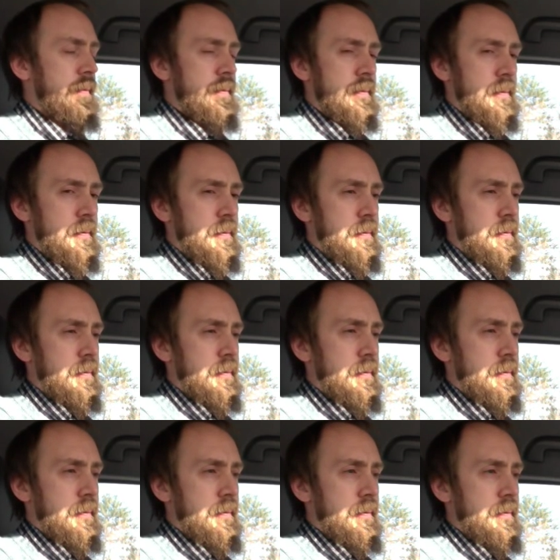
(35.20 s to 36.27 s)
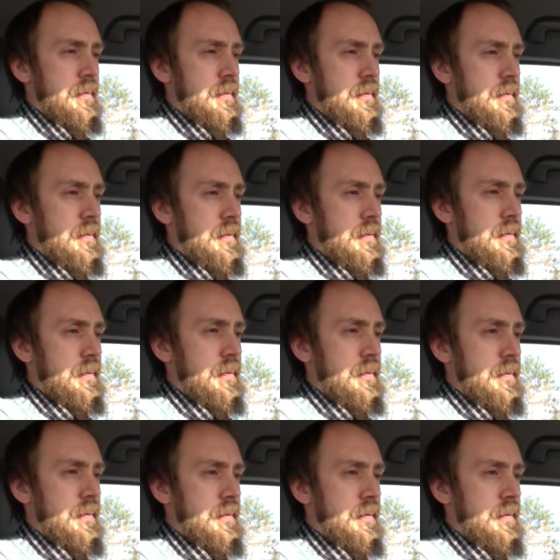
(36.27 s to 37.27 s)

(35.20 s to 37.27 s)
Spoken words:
Nobody speaks.